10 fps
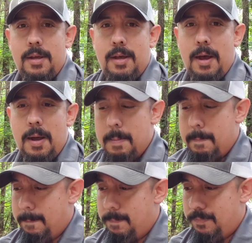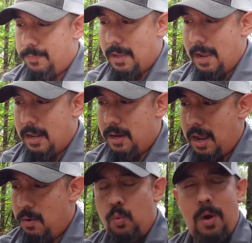um,
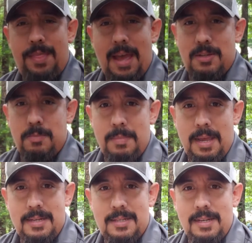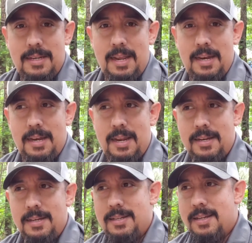and what that's meant,
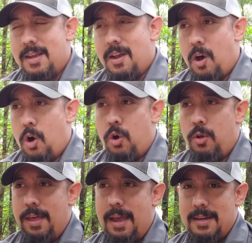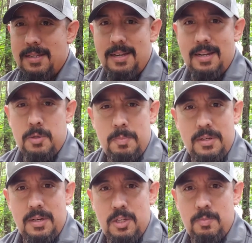and all that. And it's
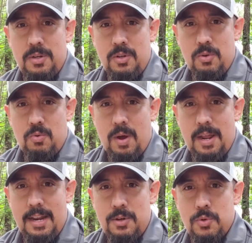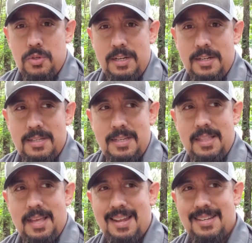been quite interesting to see
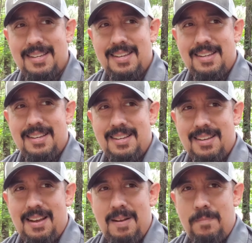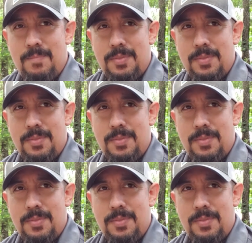that, um,